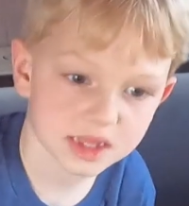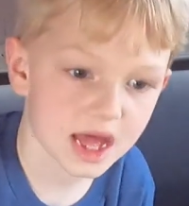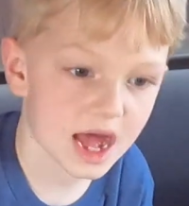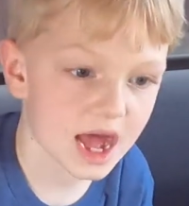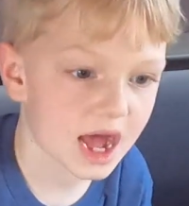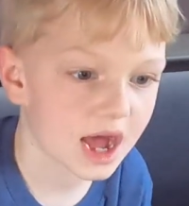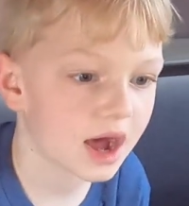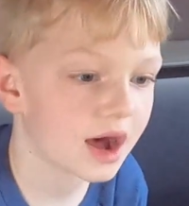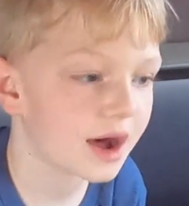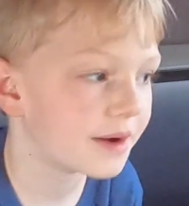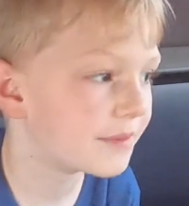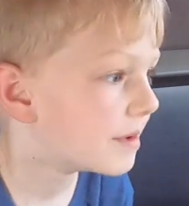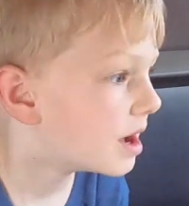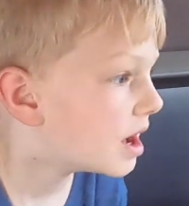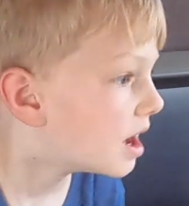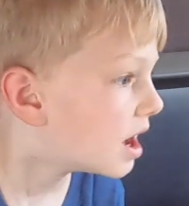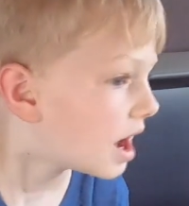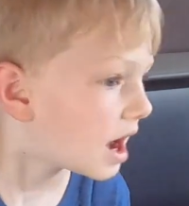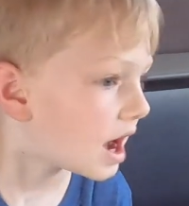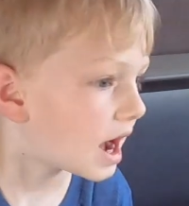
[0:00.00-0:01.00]
that,
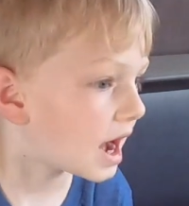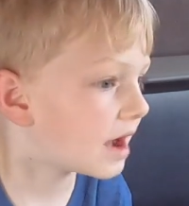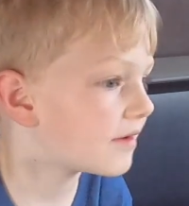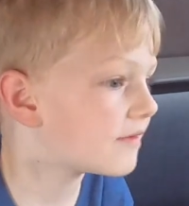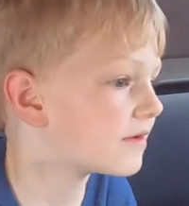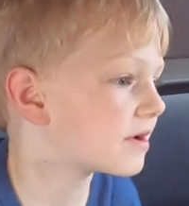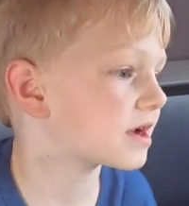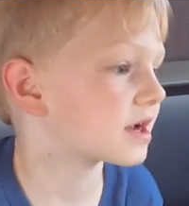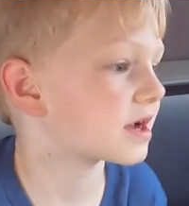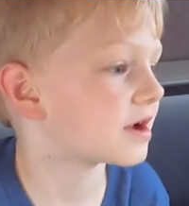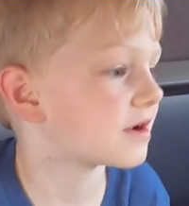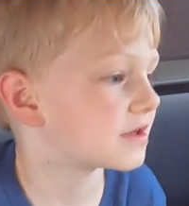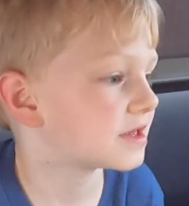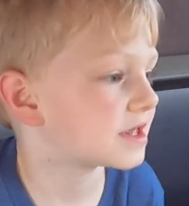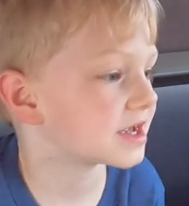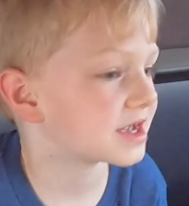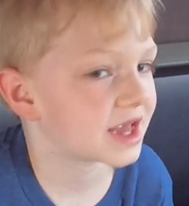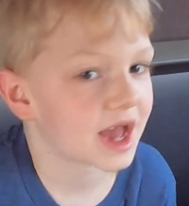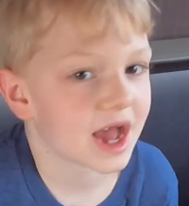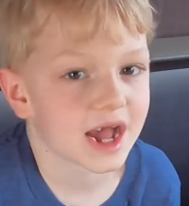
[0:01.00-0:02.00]
um, I want to
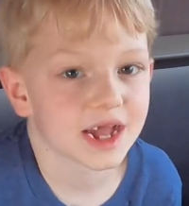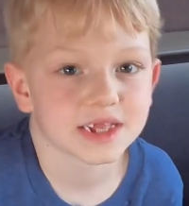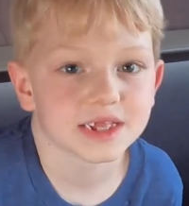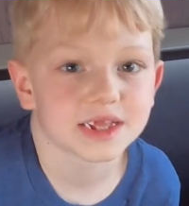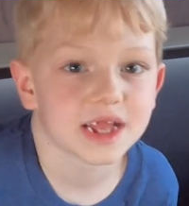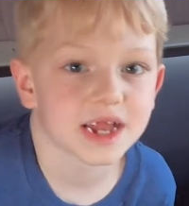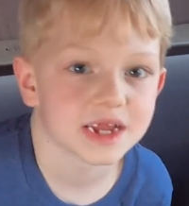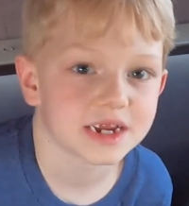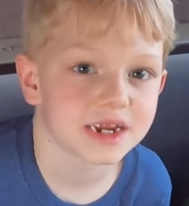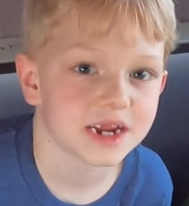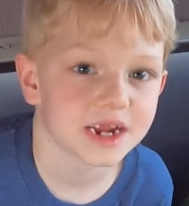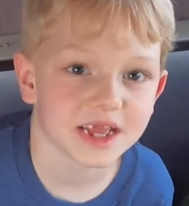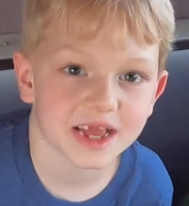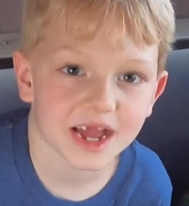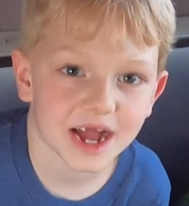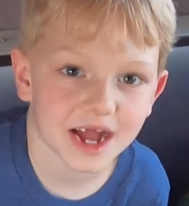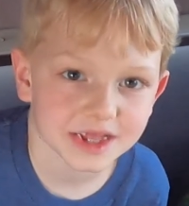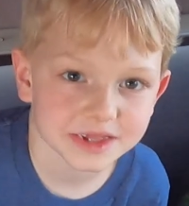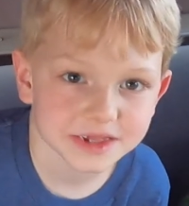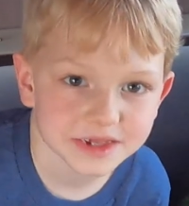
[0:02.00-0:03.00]
go to gas station,
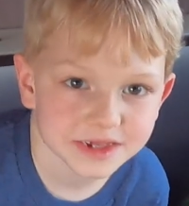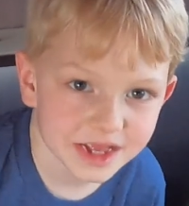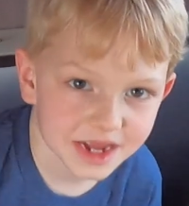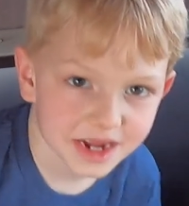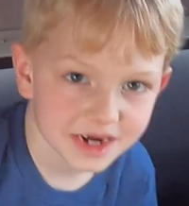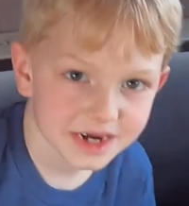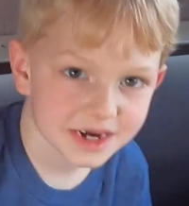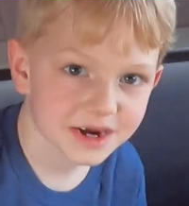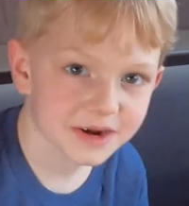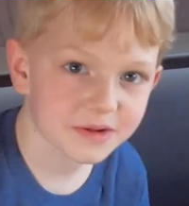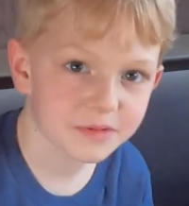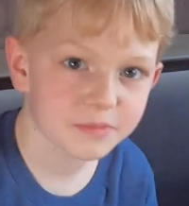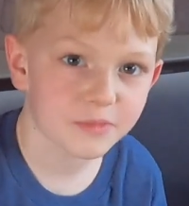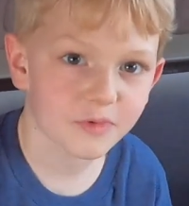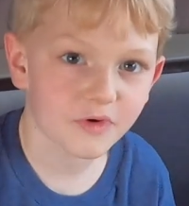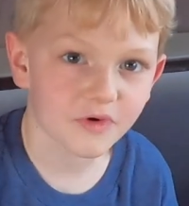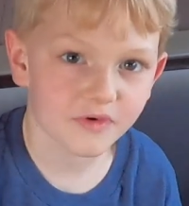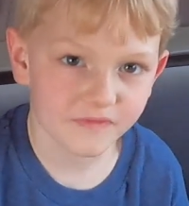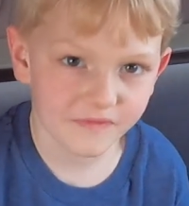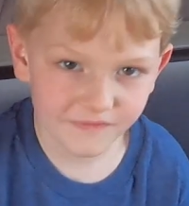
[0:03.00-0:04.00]
gas station, and
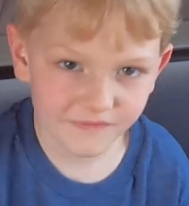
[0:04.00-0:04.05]
more